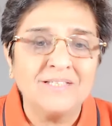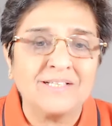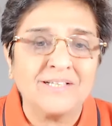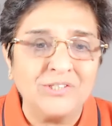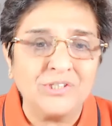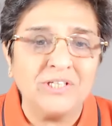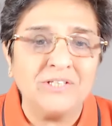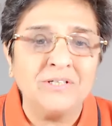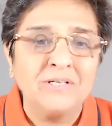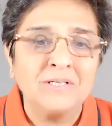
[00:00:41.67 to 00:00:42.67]
that
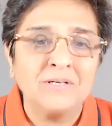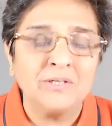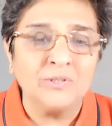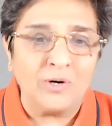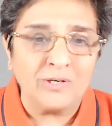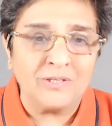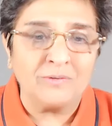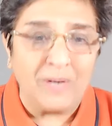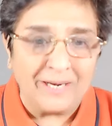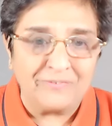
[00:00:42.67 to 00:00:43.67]
Kanchan, your
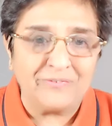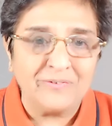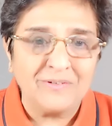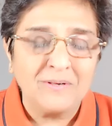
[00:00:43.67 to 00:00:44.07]
wife,